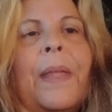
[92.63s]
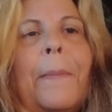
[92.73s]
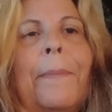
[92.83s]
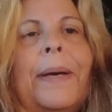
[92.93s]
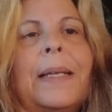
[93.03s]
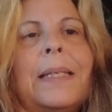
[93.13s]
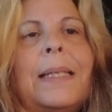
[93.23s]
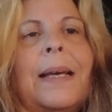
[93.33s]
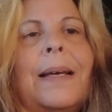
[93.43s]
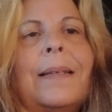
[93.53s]
but
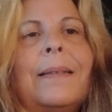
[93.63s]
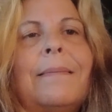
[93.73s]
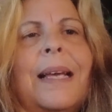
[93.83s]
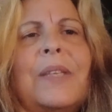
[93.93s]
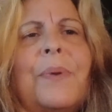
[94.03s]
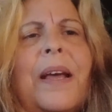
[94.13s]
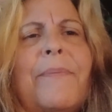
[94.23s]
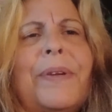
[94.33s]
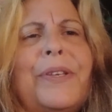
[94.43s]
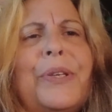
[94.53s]
that's what
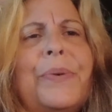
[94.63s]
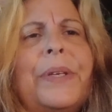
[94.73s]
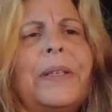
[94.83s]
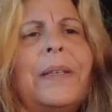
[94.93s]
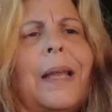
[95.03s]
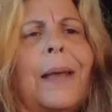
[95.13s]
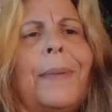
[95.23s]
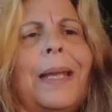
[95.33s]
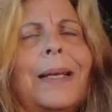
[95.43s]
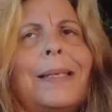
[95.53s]
I've been doing. I
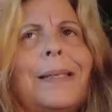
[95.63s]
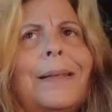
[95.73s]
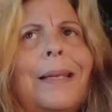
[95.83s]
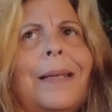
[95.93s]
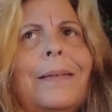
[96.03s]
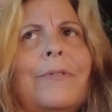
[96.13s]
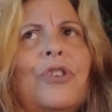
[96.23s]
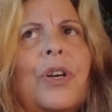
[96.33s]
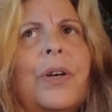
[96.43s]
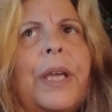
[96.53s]
mean, I still eat
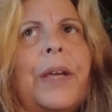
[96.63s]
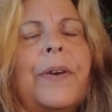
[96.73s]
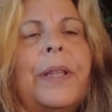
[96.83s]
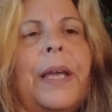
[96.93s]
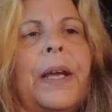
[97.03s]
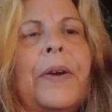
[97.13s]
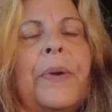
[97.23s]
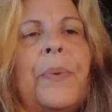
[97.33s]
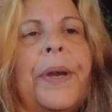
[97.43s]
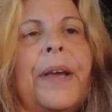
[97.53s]
junk here and there
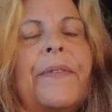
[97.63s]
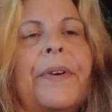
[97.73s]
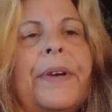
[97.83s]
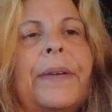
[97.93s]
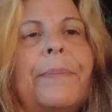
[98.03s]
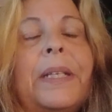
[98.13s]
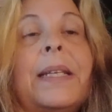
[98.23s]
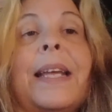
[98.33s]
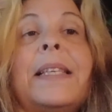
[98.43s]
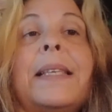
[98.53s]
and whatever. But
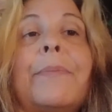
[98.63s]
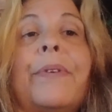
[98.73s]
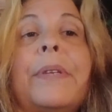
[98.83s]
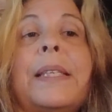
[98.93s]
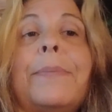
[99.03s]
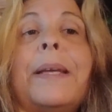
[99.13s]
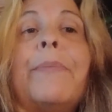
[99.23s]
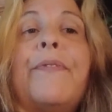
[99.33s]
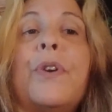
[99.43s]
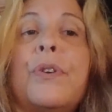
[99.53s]
today's
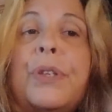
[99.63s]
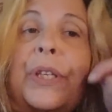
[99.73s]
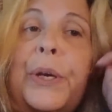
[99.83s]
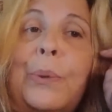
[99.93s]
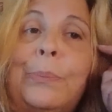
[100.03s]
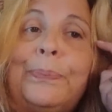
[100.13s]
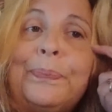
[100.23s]
September 1st, so